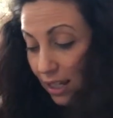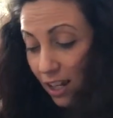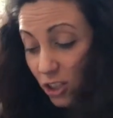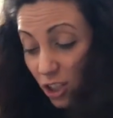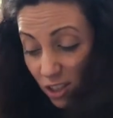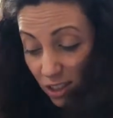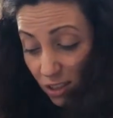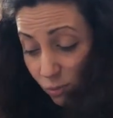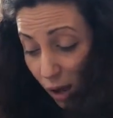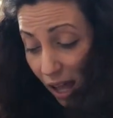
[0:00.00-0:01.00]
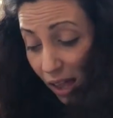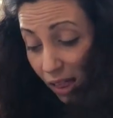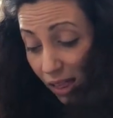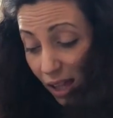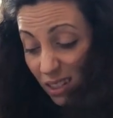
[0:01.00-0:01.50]
I
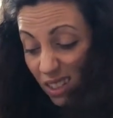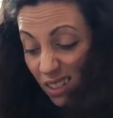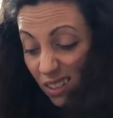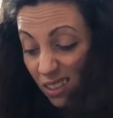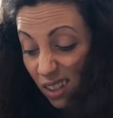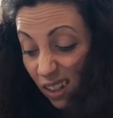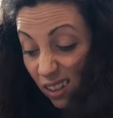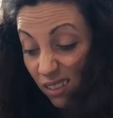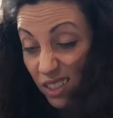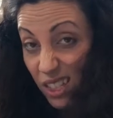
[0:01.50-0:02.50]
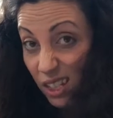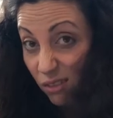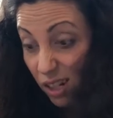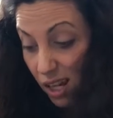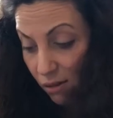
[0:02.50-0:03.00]
didn't think there was
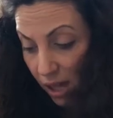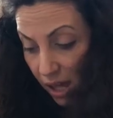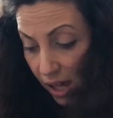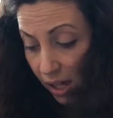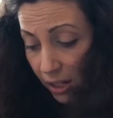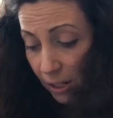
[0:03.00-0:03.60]
anyone out here."